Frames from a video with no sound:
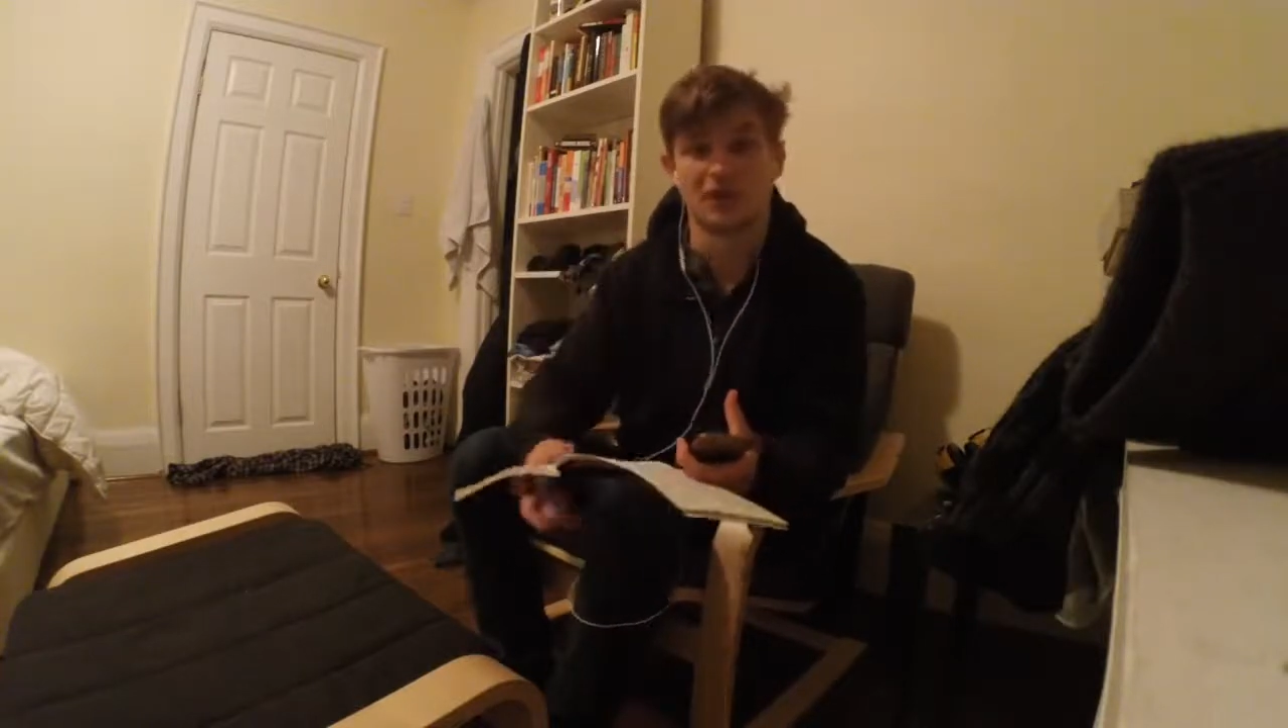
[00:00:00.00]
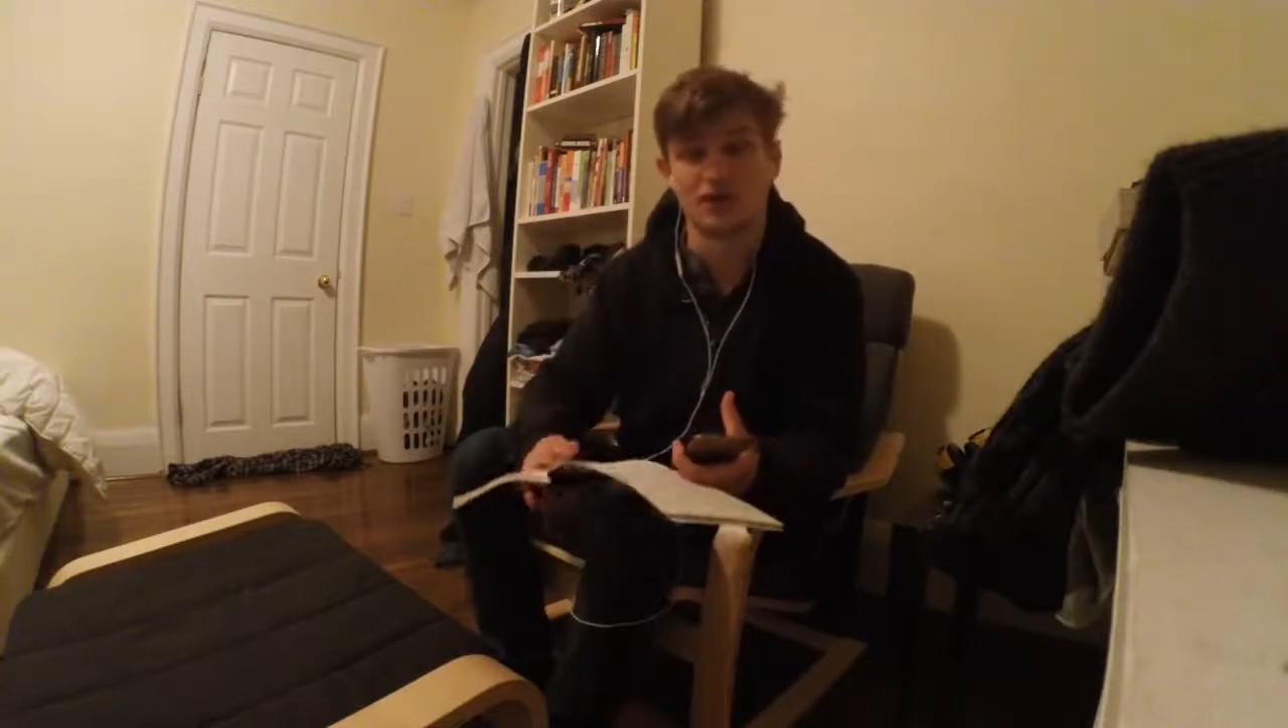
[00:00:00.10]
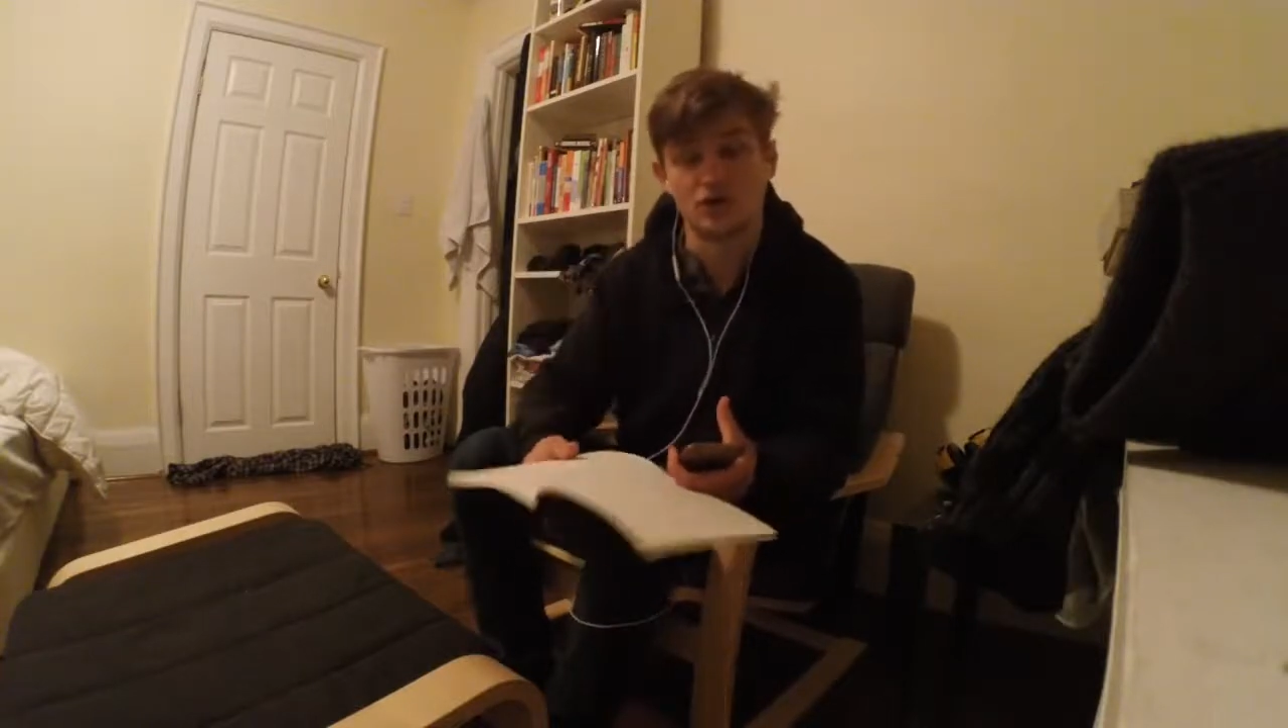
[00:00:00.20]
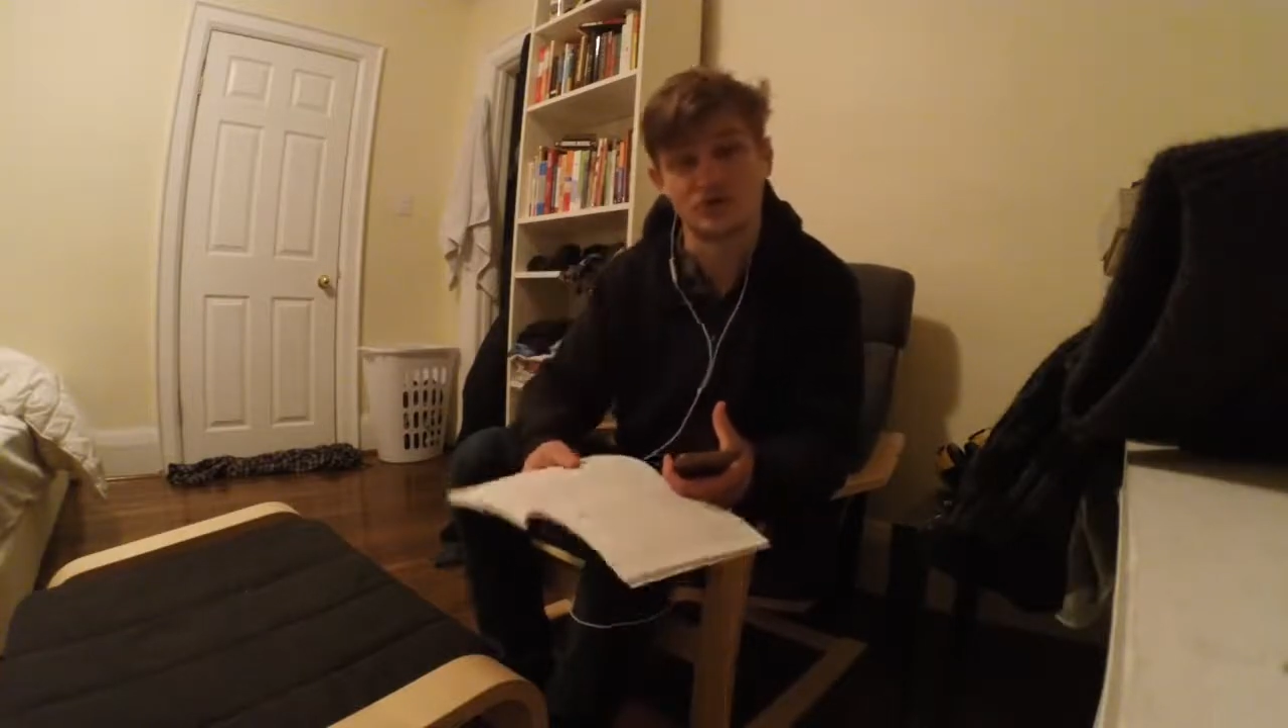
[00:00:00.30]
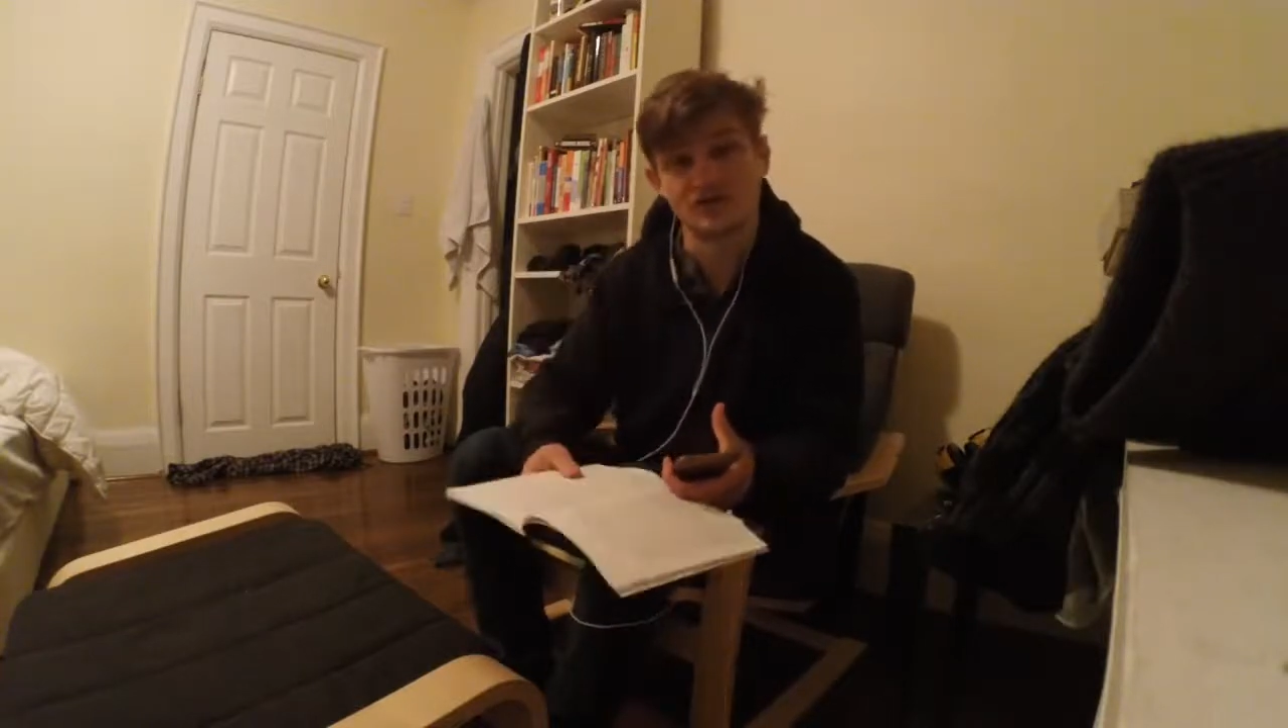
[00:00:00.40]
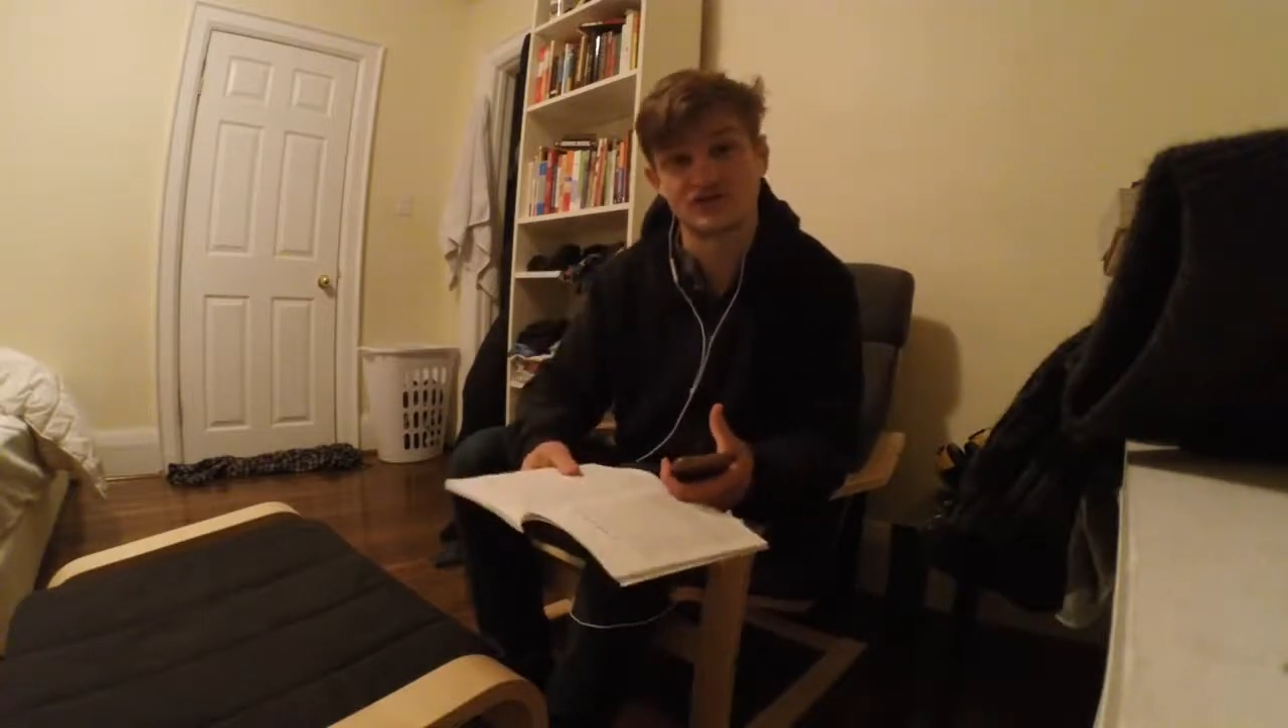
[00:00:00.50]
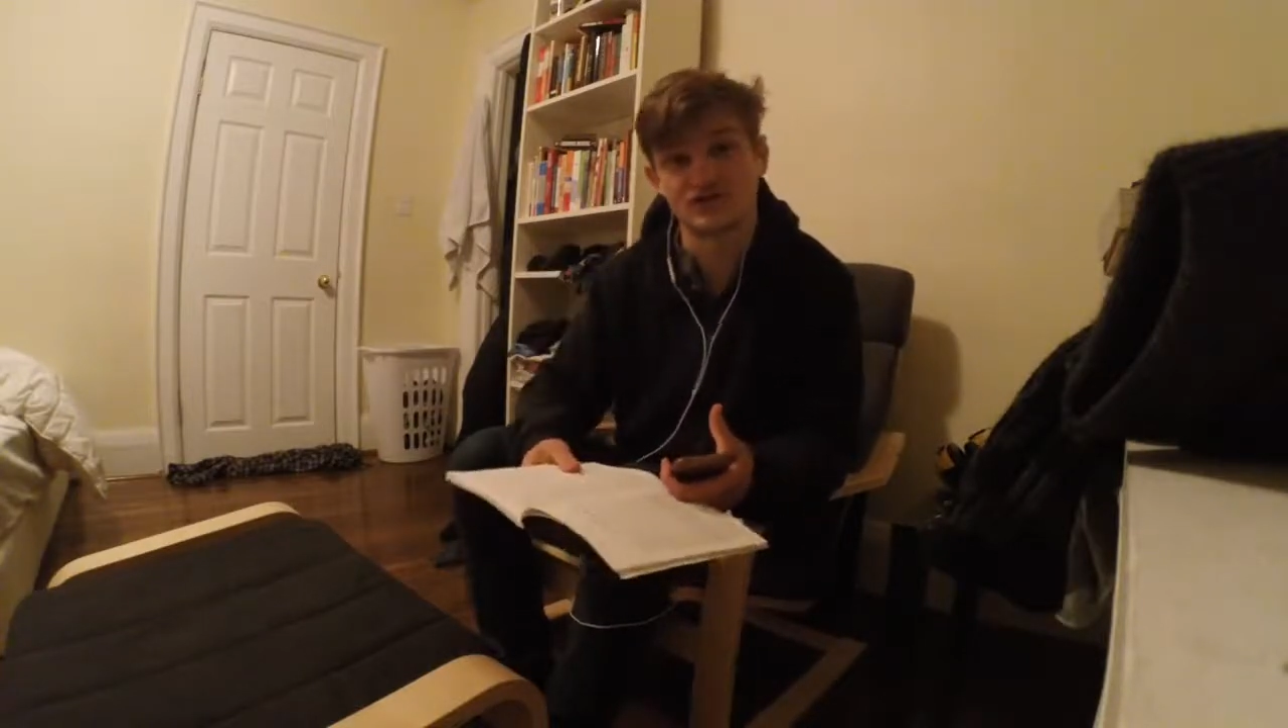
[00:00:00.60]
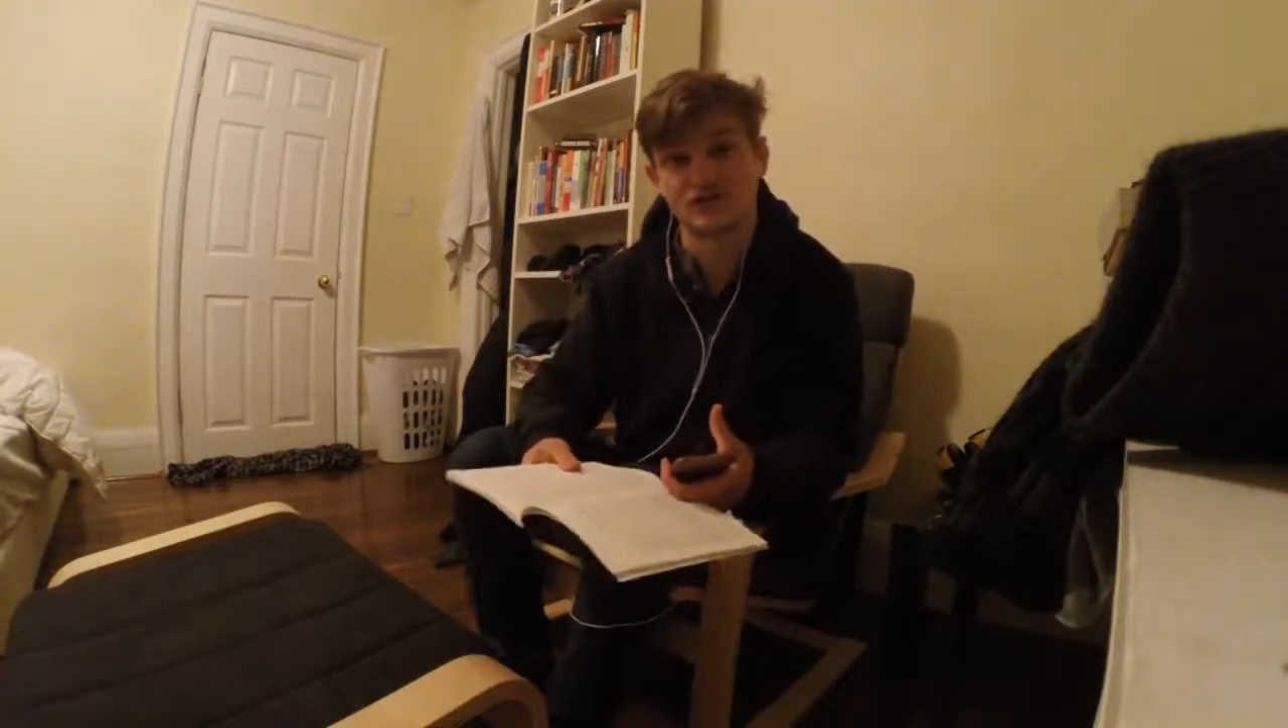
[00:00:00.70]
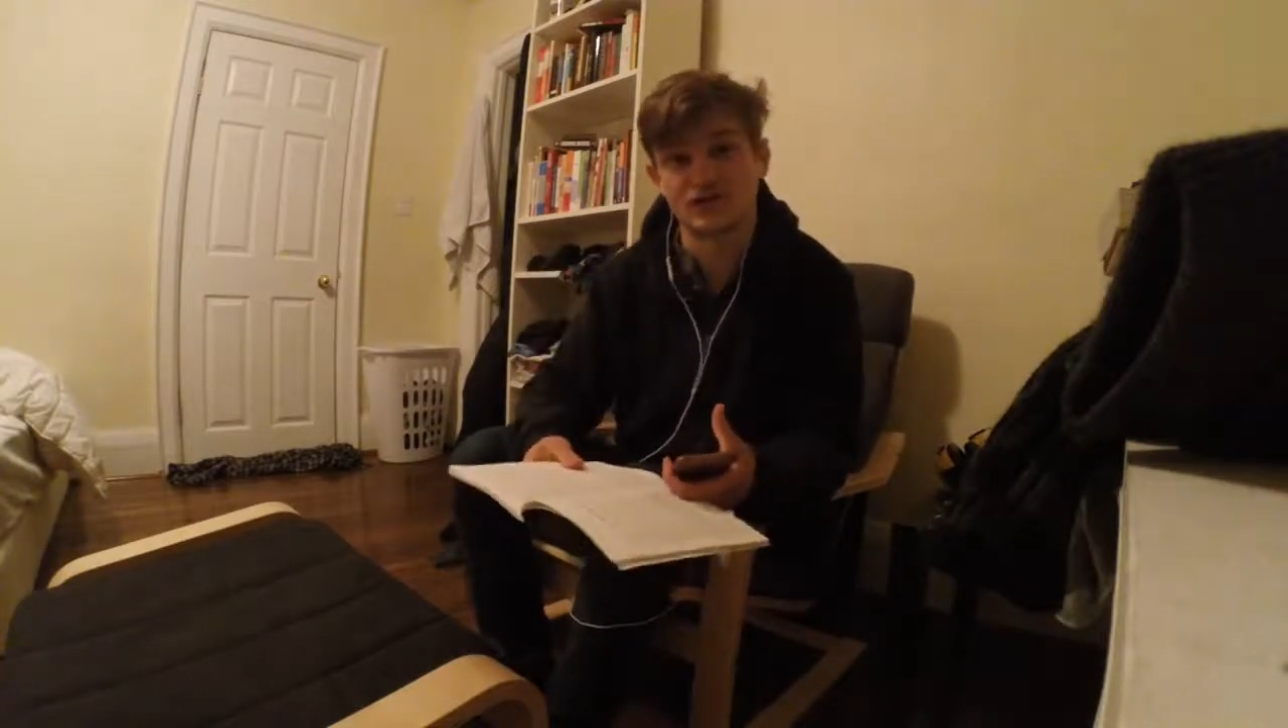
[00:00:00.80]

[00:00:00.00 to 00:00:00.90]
notes,